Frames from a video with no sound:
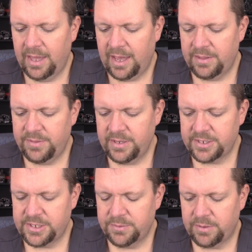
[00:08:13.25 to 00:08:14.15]
I think
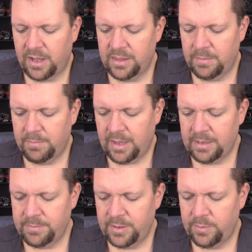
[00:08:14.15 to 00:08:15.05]
Steel Golem
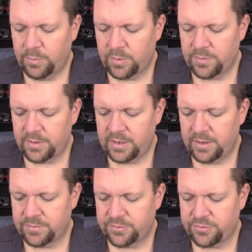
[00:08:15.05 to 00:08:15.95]
might be worth
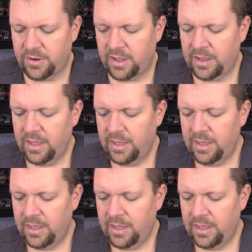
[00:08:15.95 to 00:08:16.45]
another try.